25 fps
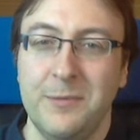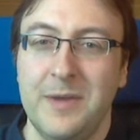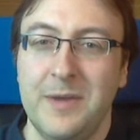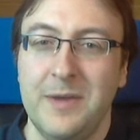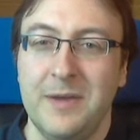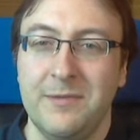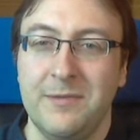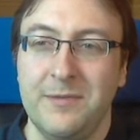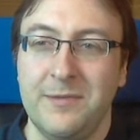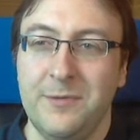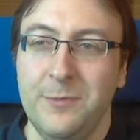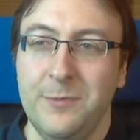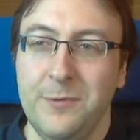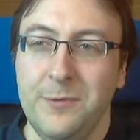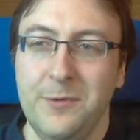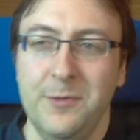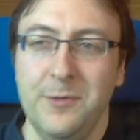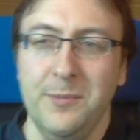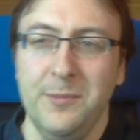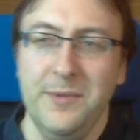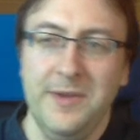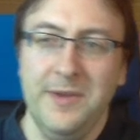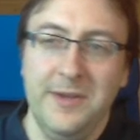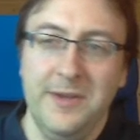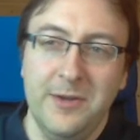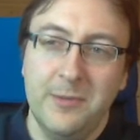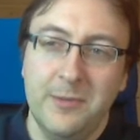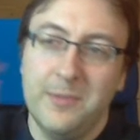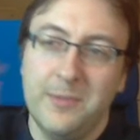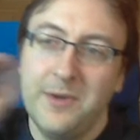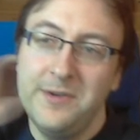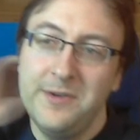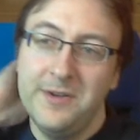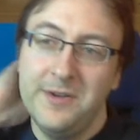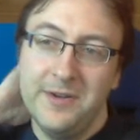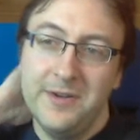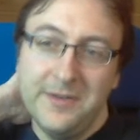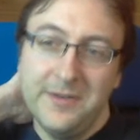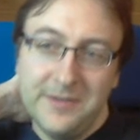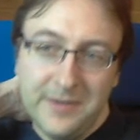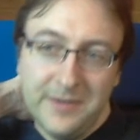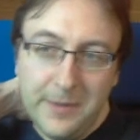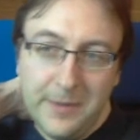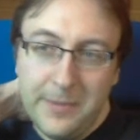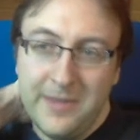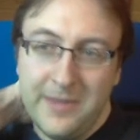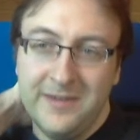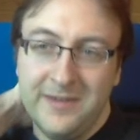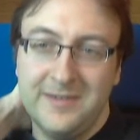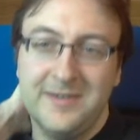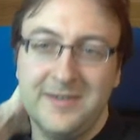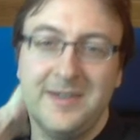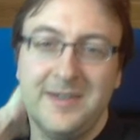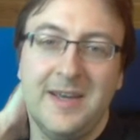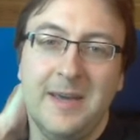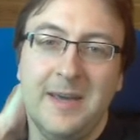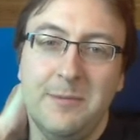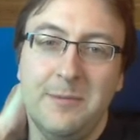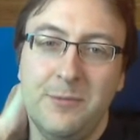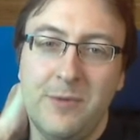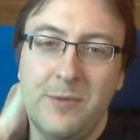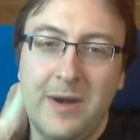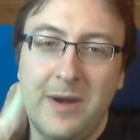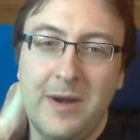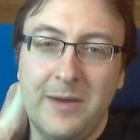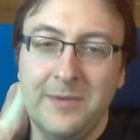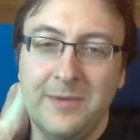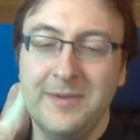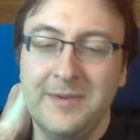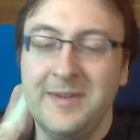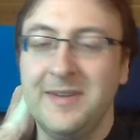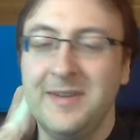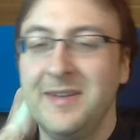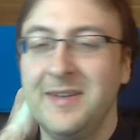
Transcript: We have two new modules this time around.